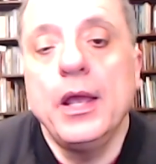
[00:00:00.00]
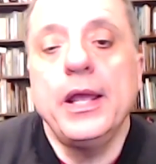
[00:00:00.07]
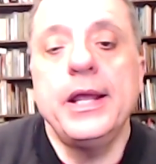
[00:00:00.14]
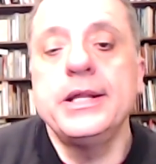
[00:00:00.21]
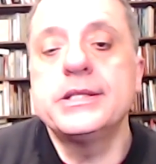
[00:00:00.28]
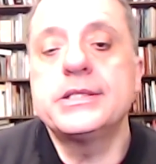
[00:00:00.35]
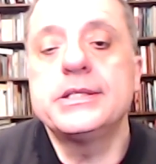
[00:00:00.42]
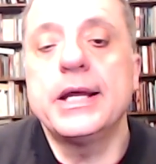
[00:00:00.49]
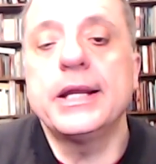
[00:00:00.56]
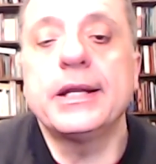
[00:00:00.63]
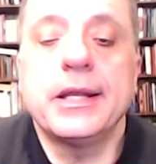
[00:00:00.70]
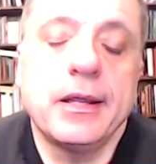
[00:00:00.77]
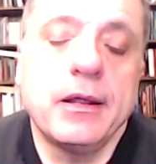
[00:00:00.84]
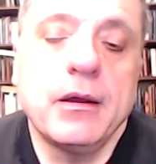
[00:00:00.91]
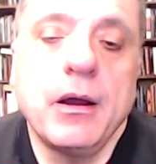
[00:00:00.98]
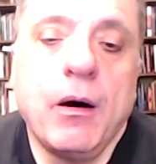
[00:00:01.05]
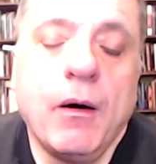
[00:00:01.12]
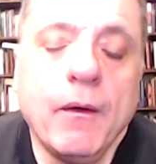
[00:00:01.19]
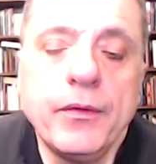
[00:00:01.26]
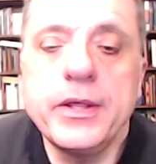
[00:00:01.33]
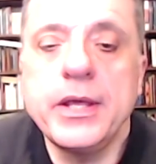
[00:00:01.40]
Incidentally,
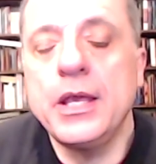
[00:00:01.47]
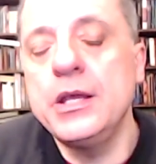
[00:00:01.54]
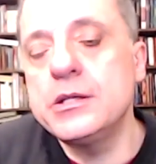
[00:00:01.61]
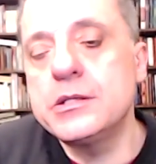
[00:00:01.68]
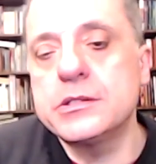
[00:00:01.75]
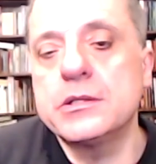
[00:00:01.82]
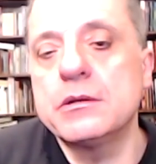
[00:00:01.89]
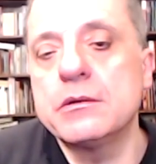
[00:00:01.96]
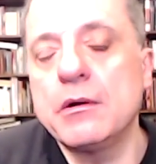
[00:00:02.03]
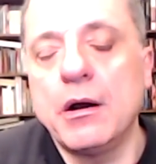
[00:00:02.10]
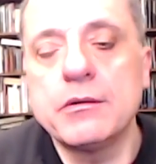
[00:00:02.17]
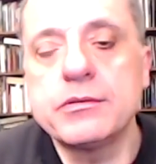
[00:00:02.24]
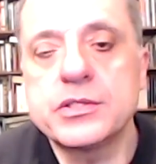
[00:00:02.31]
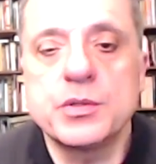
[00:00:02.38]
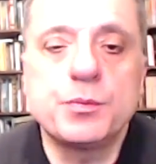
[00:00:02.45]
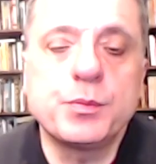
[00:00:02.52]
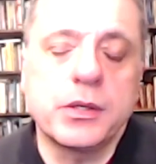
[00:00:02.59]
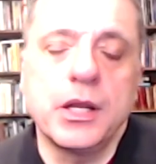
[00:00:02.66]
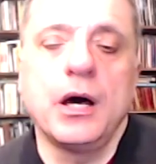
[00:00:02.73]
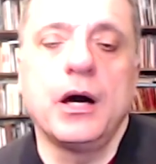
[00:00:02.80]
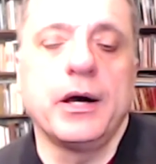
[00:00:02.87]
on the issue of
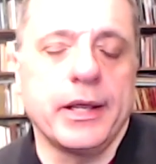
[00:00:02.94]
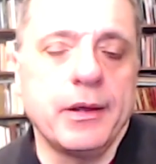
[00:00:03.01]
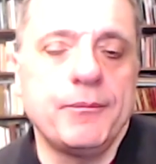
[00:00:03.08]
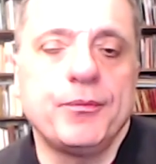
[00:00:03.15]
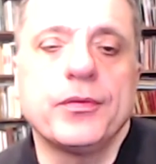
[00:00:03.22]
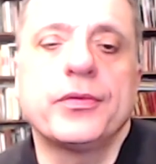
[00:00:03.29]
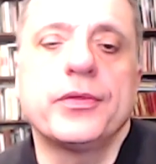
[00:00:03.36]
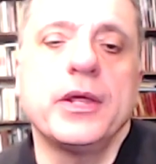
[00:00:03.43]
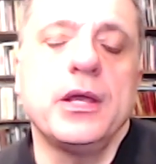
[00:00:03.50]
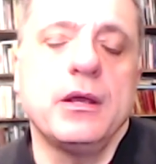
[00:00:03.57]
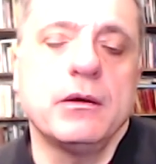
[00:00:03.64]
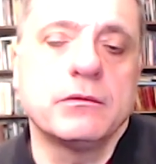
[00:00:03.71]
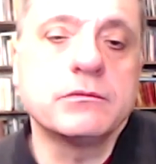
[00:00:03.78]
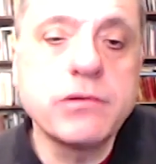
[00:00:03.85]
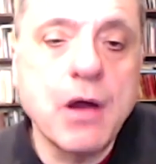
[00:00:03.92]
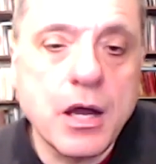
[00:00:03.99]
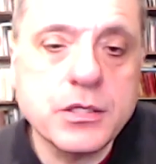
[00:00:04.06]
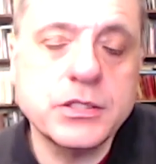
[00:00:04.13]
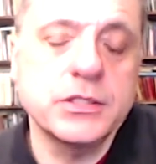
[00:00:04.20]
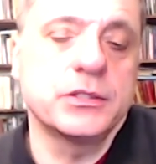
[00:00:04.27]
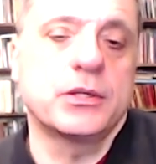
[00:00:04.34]
supply, the
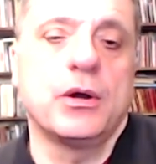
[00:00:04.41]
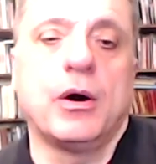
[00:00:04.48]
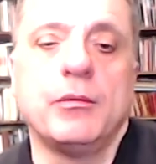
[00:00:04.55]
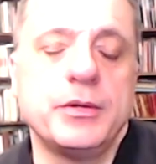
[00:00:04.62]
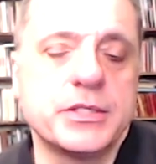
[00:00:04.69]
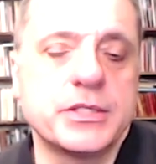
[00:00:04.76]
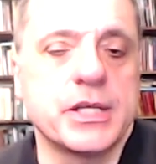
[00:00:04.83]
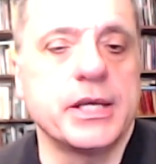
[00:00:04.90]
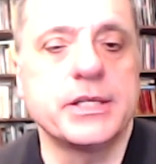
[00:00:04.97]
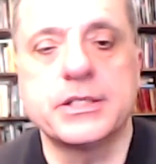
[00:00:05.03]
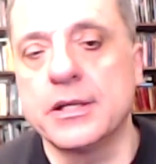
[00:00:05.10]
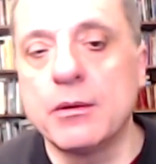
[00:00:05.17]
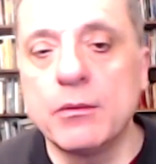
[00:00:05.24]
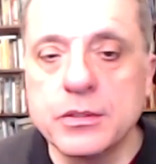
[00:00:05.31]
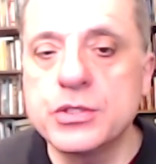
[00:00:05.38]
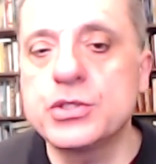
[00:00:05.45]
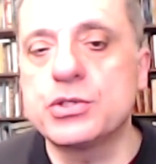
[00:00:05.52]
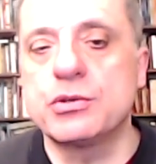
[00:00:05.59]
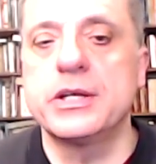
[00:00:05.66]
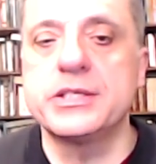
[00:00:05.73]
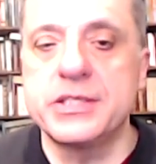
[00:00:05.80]
Russian commentator, and I want to
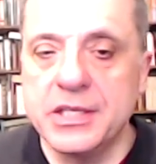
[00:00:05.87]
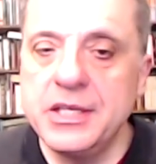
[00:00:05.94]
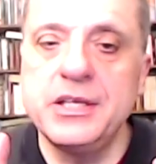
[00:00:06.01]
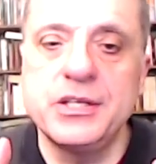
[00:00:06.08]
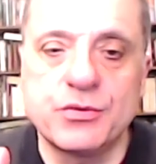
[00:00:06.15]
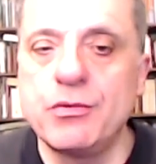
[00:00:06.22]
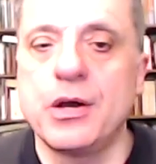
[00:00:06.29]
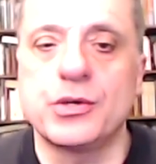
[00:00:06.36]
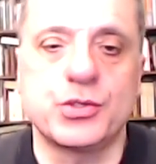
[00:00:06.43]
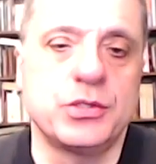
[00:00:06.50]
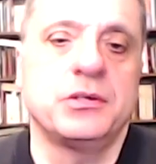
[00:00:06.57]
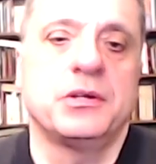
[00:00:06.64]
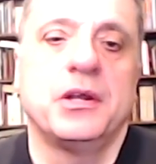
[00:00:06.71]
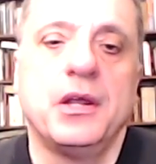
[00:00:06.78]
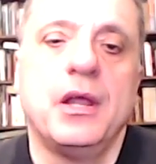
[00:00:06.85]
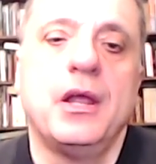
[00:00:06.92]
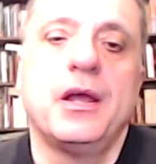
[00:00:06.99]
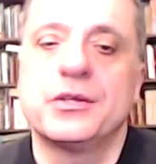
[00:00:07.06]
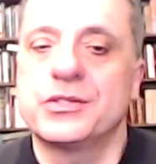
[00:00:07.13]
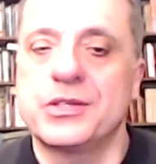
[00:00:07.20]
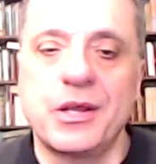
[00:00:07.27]
stress he is Russian,
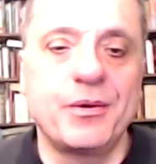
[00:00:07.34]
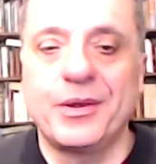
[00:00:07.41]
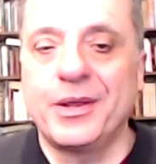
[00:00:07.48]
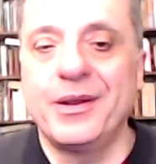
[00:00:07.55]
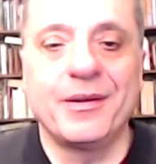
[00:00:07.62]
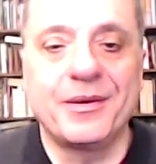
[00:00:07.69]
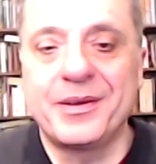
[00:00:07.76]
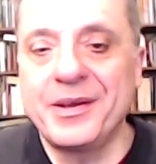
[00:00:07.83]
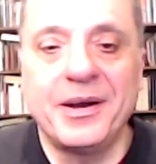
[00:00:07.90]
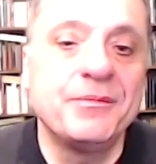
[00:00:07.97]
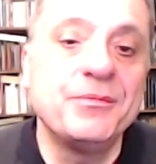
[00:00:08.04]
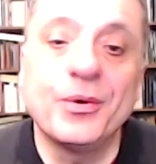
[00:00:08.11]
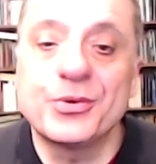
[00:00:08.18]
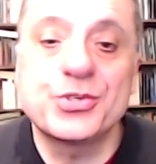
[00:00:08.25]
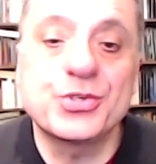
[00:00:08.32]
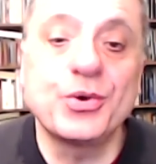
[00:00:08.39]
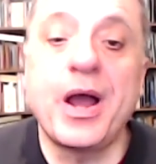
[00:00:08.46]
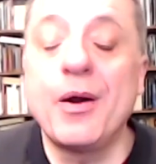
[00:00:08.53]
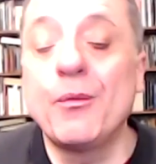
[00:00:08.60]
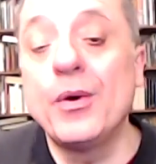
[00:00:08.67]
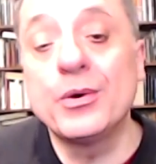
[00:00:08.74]
so, you know, I'm not sure
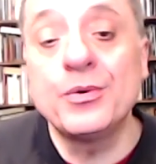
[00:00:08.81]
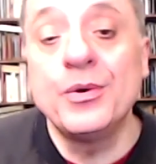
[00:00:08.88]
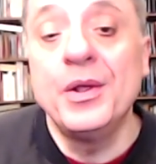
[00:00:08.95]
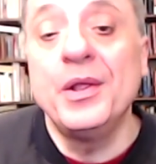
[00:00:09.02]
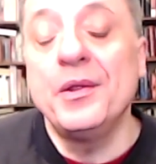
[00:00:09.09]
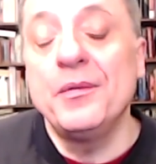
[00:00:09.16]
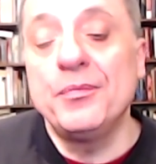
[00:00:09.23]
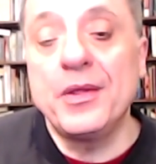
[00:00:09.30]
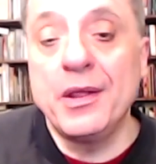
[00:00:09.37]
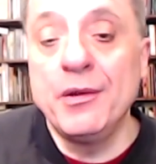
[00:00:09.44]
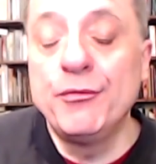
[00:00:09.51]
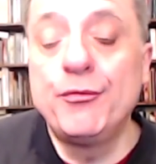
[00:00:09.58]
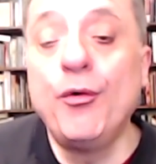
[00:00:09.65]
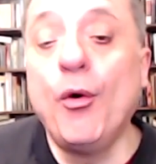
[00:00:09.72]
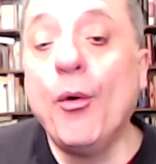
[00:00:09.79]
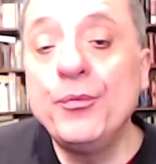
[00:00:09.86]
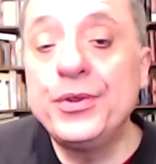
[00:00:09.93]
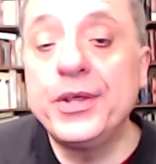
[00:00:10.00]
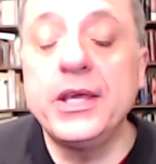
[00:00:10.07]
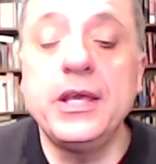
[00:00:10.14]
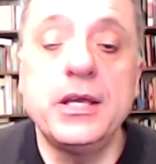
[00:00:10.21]
how well
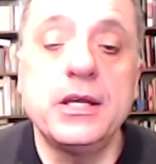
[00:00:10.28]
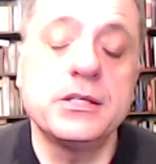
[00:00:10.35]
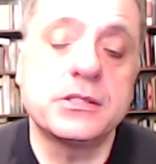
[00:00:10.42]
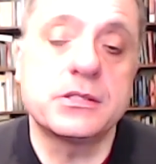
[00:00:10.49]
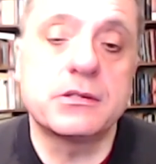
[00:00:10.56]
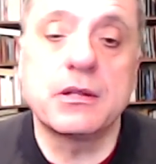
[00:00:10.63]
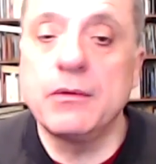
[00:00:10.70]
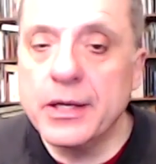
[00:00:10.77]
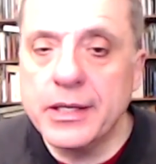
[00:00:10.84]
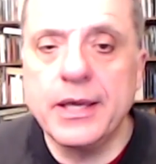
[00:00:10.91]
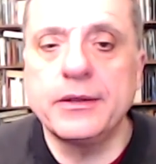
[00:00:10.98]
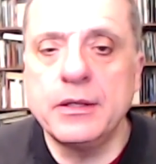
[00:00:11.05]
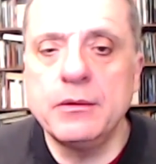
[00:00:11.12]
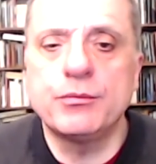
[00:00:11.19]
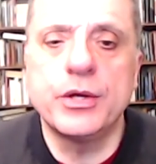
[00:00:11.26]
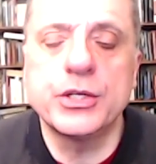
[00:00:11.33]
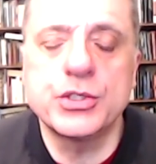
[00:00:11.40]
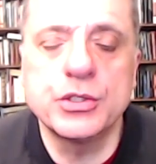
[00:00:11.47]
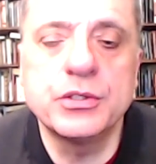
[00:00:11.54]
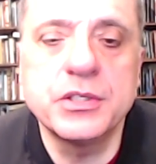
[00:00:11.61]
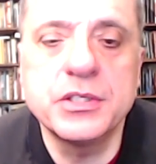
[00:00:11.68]
informed he is, though I get the
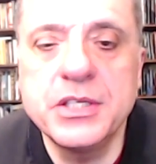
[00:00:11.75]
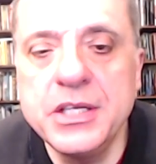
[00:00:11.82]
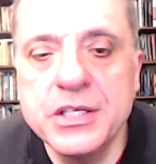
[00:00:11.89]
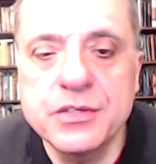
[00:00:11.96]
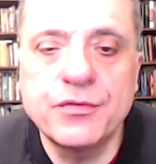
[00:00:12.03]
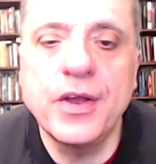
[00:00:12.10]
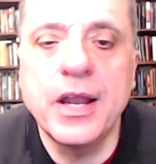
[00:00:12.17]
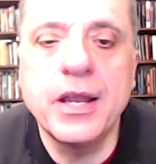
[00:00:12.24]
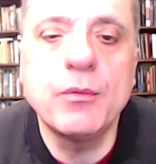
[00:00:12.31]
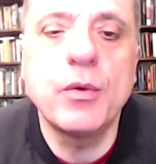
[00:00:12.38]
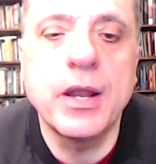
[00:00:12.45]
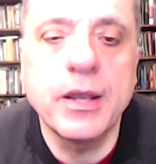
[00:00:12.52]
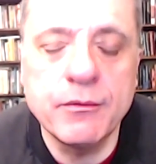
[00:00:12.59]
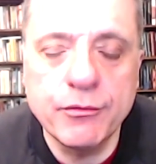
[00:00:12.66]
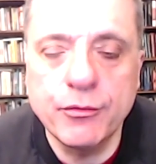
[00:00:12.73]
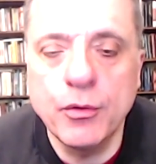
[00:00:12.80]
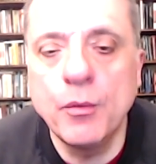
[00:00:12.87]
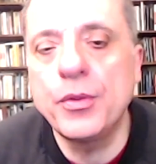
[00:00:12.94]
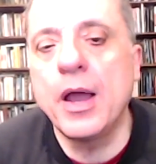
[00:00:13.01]
impression that he is fairly well informed.